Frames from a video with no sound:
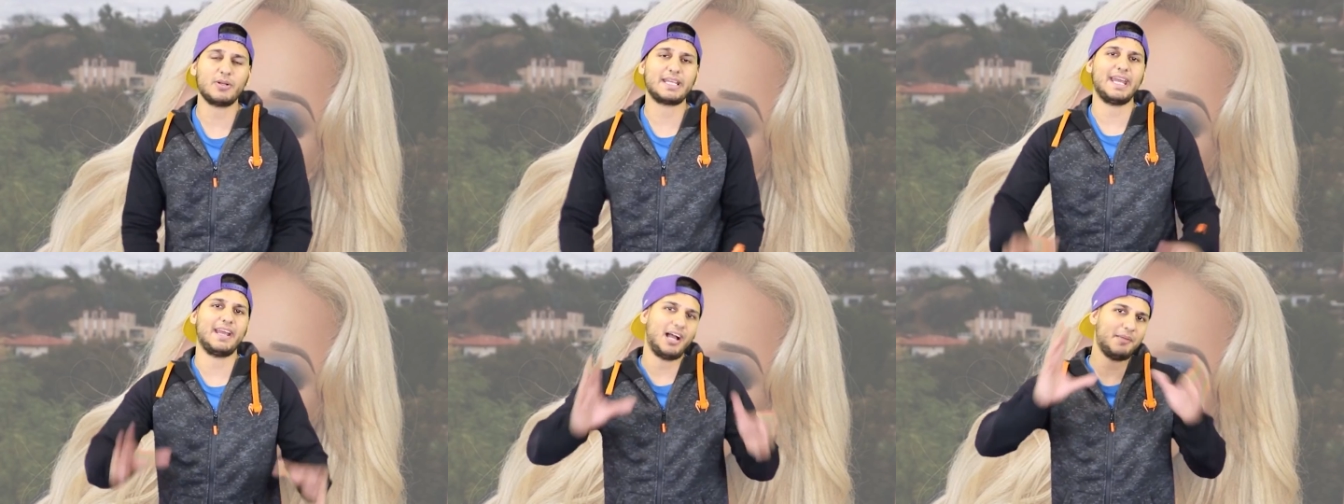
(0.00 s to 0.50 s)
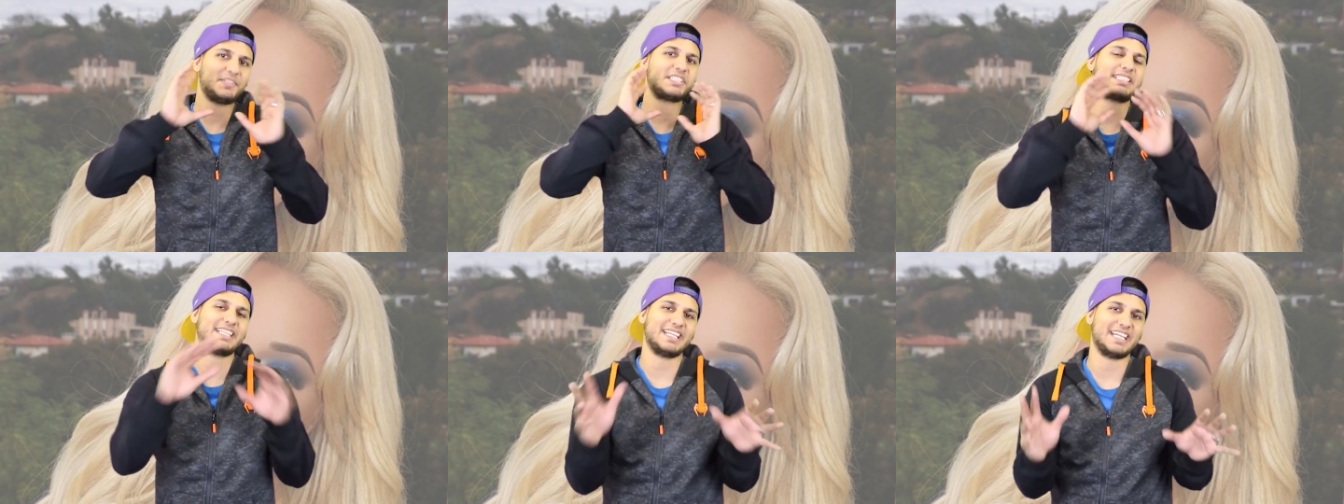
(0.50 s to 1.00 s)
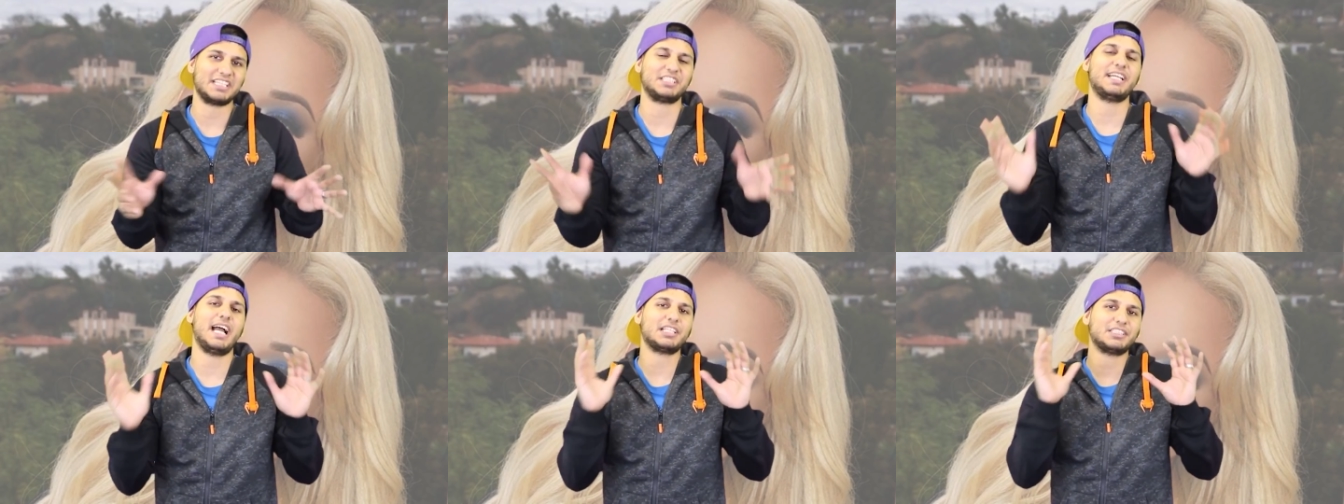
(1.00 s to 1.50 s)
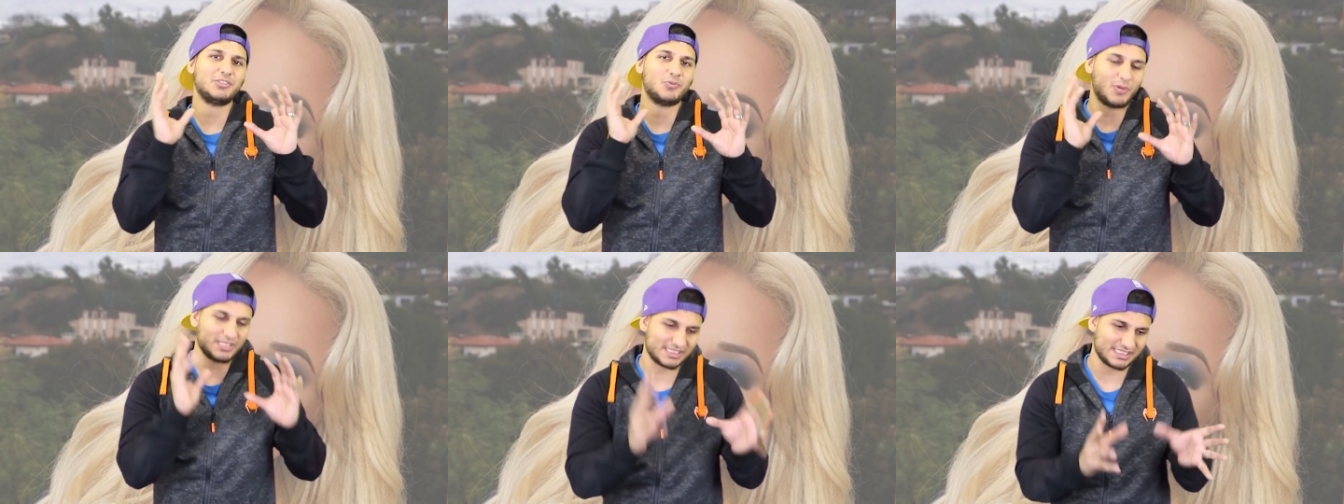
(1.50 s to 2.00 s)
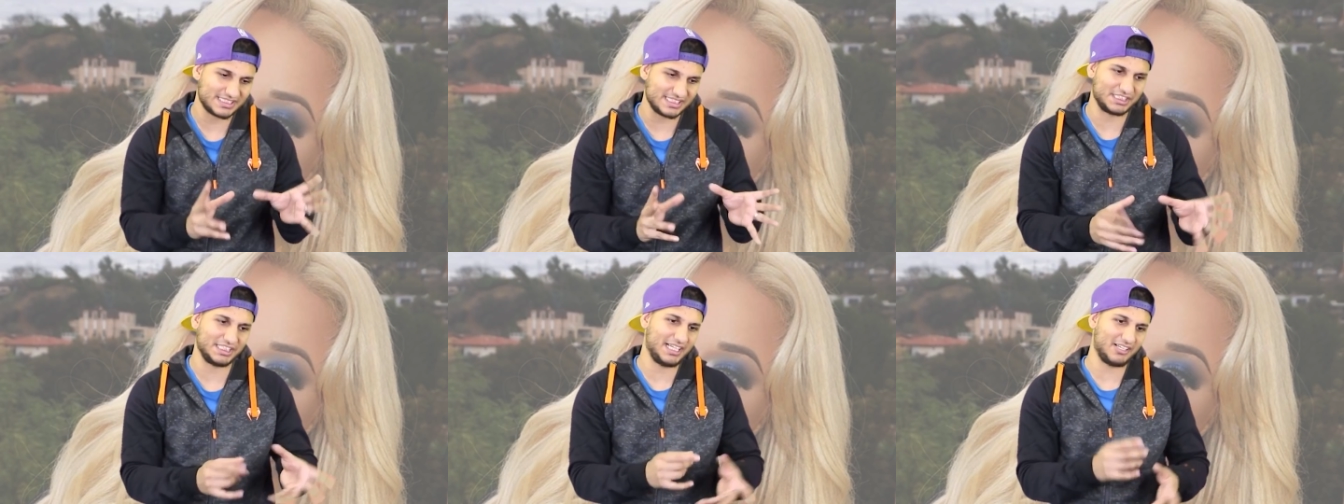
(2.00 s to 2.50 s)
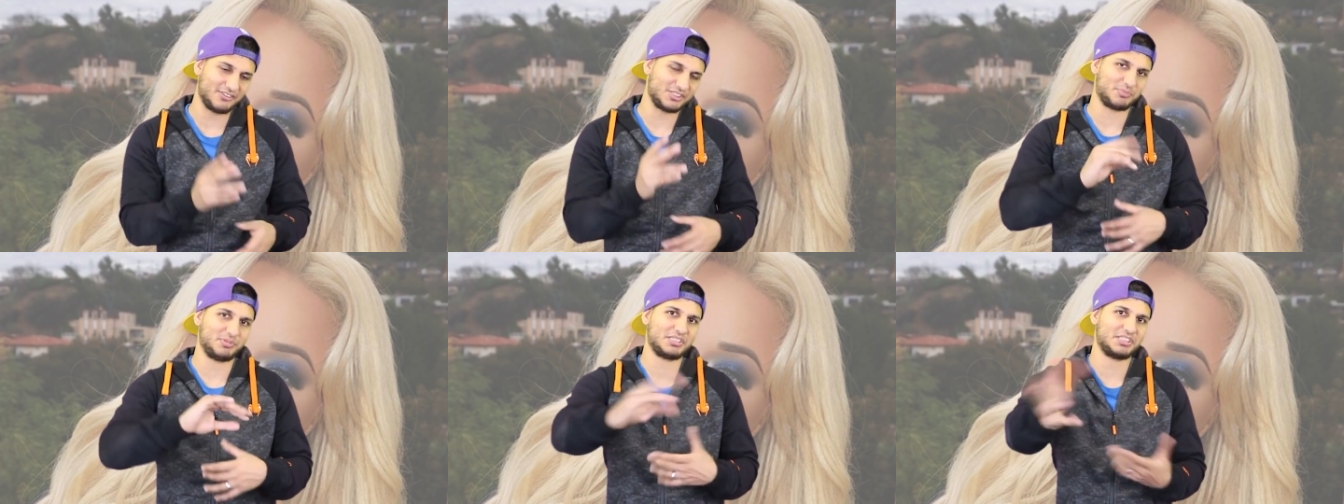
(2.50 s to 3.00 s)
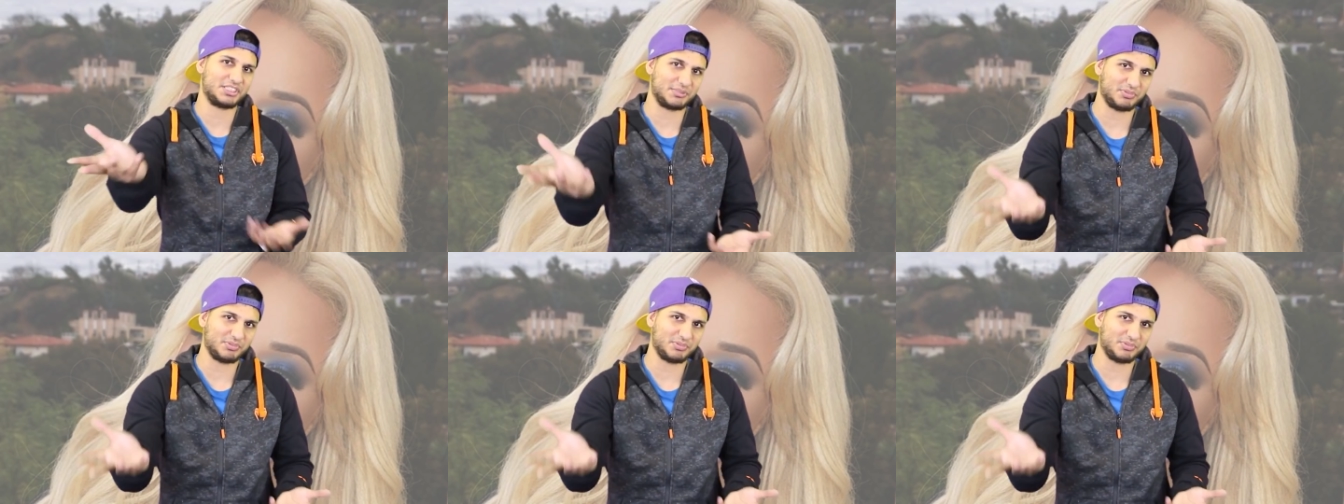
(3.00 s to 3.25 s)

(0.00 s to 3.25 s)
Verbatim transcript: okay, I'm just kidding. She actually wasn't in jail. It was a prank that she